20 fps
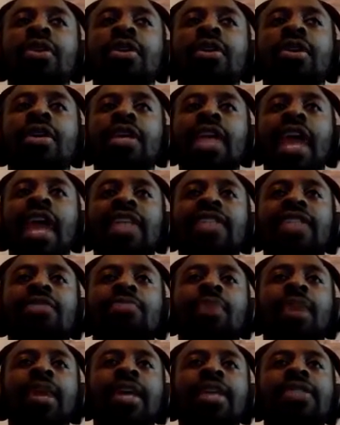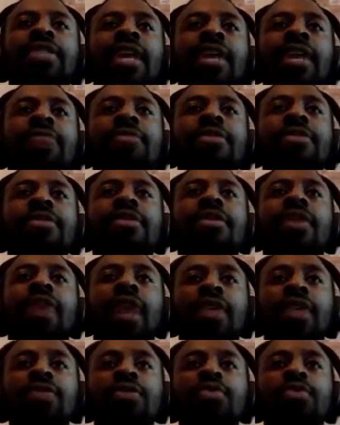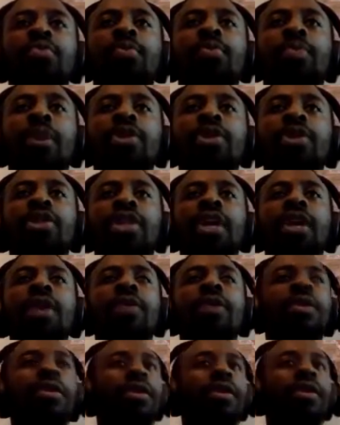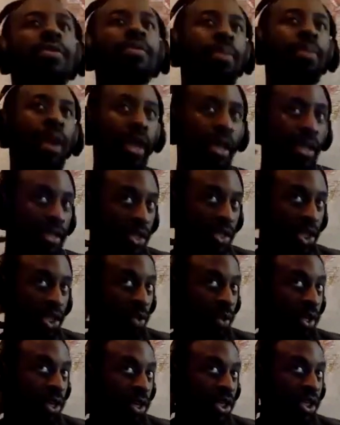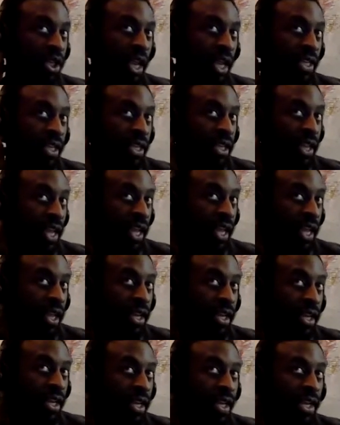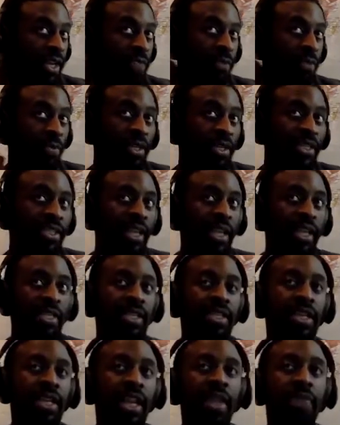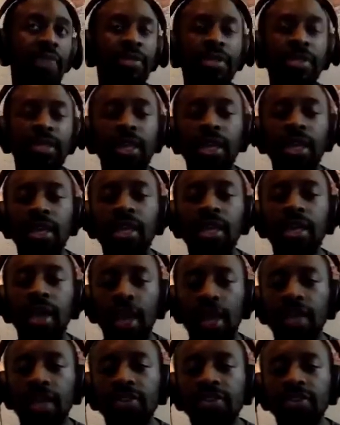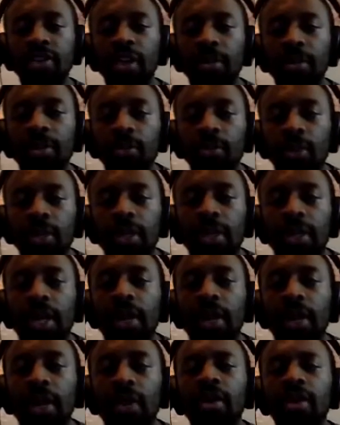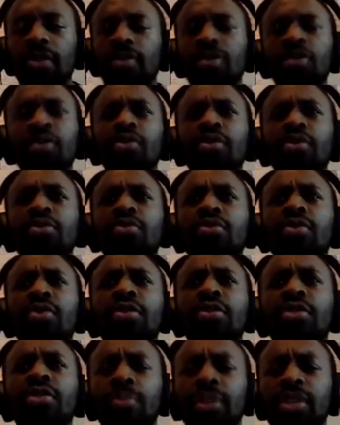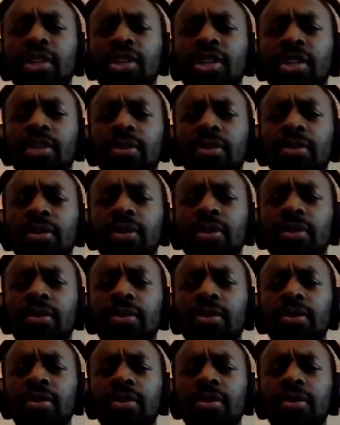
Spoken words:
he has to play at times, and so will Martial. But in situations like today, he'd probably state his claim to say, I can start midweek now. I don't know who you got. You got PSG midweek or